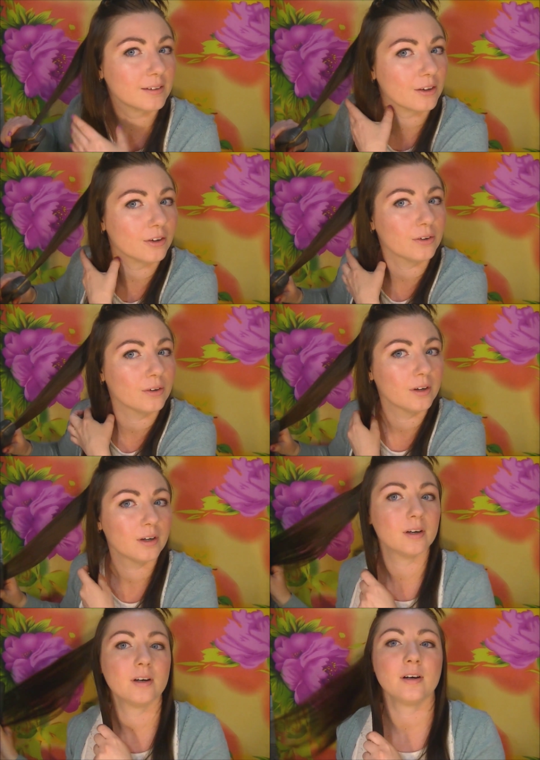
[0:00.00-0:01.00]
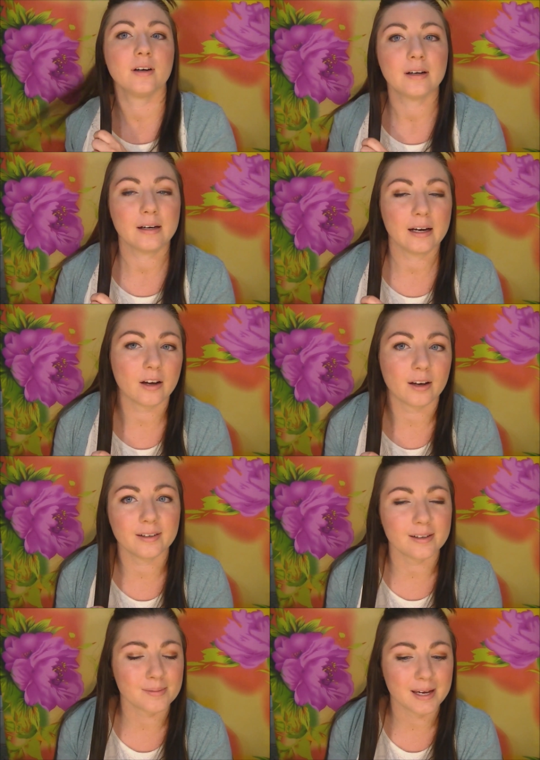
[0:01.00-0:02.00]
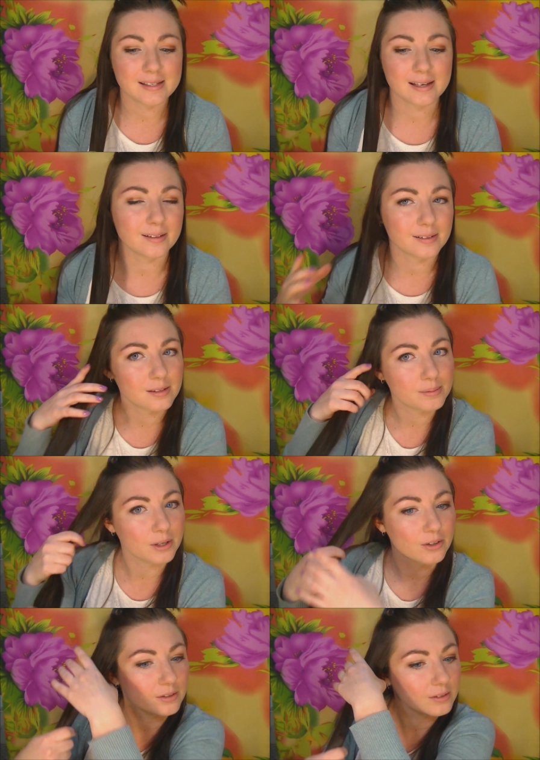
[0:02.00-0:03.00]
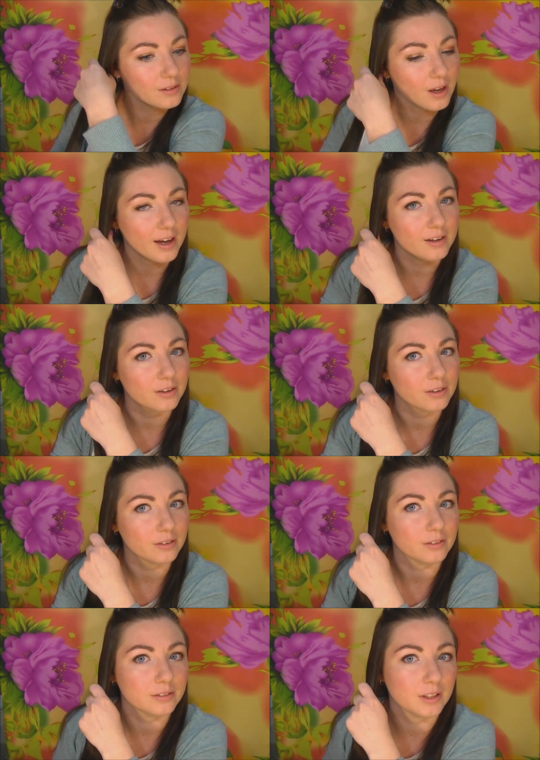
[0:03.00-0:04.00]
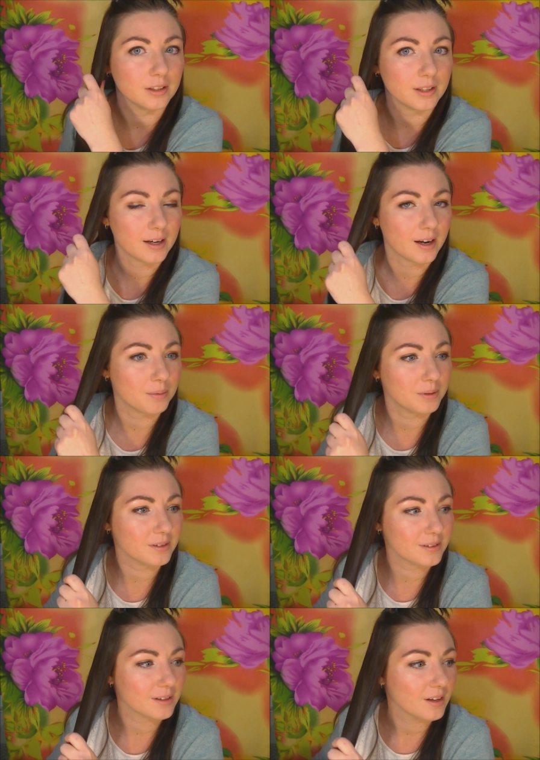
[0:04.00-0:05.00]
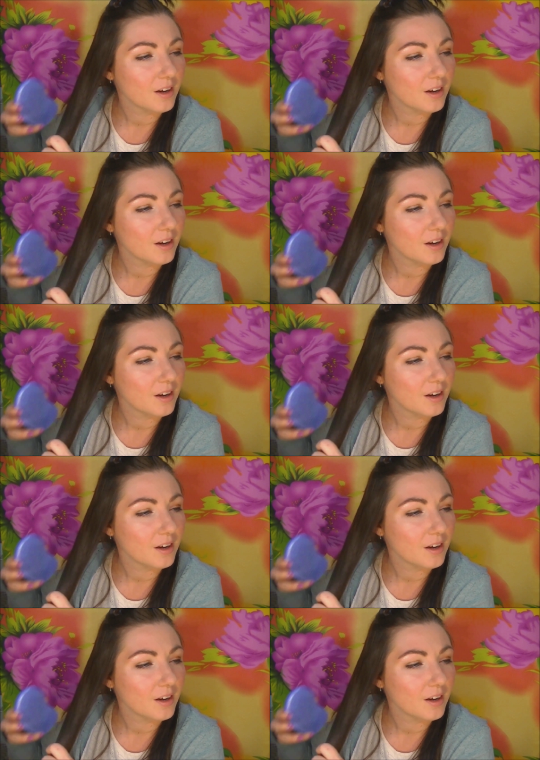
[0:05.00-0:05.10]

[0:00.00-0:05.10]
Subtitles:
So it kind of does make sense because I know that that happens.